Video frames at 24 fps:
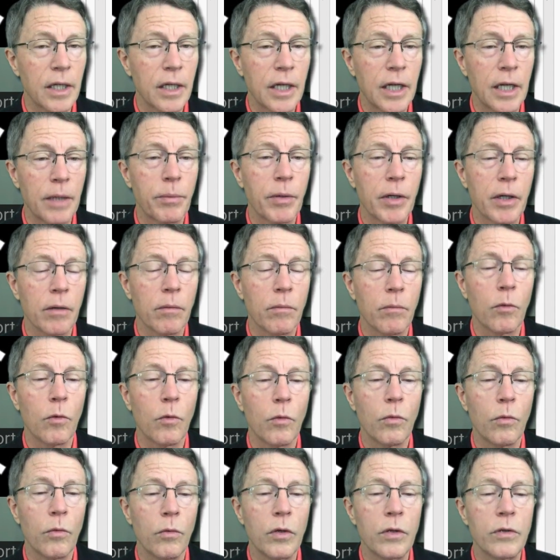keeping them
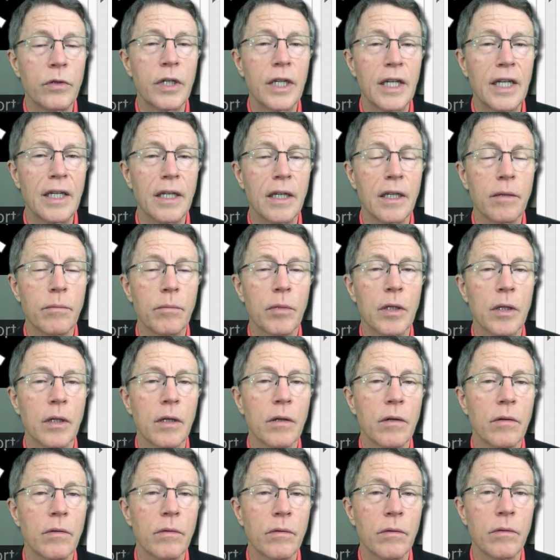routinely
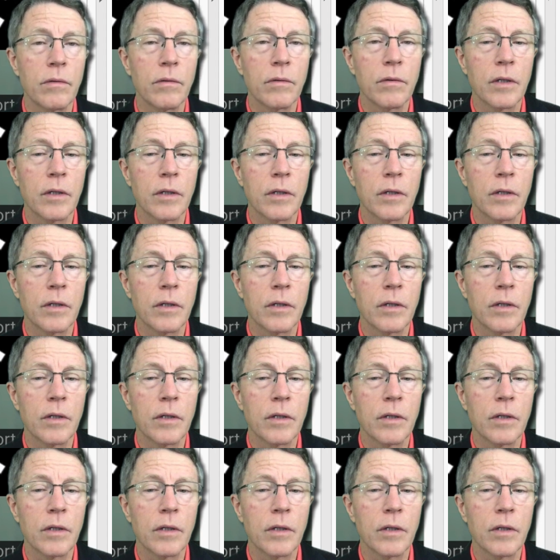below